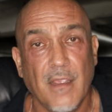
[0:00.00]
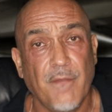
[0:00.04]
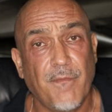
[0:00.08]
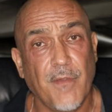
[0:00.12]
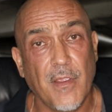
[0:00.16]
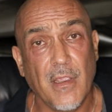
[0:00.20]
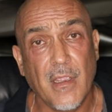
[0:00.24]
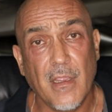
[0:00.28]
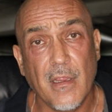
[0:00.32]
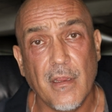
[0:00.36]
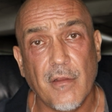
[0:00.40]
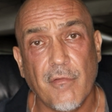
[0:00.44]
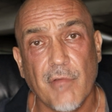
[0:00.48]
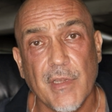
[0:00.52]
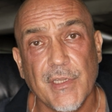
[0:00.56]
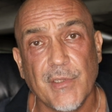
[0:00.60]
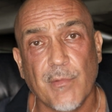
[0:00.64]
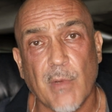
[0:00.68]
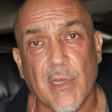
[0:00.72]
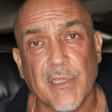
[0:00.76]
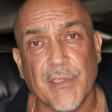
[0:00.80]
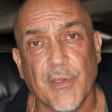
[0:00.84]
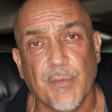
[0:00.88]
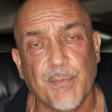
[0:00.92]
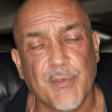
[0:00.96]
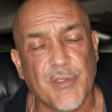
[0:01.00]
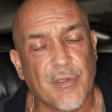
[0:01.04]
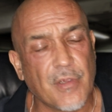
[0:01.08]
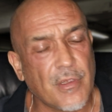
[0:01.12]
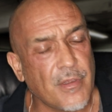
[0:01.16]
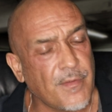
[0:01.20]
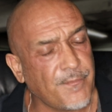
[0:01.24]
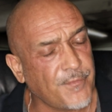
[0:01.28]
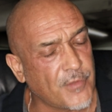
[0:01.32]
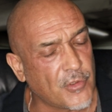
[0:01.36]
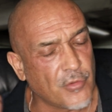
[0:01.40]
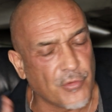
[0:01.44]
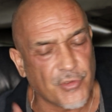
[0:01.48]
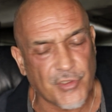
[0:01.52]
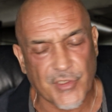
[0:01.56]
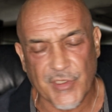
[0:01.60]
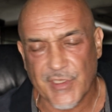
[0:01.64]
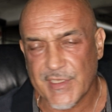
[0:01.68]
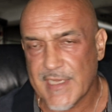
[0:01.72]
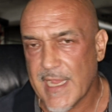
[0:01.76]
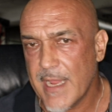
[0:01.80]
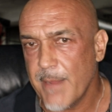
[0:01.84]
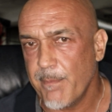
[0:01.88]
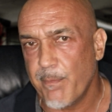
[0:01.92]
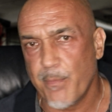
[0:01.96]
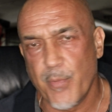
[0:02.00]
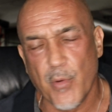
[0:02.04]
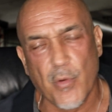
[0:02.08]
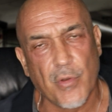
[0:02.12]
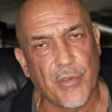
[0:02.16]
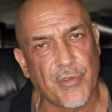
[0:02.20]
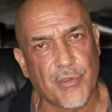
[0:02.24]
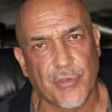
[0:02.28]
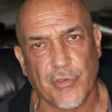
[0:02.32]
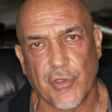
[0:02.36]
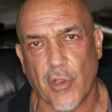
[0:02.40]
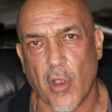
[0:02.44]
If an increase was observed, you stay put,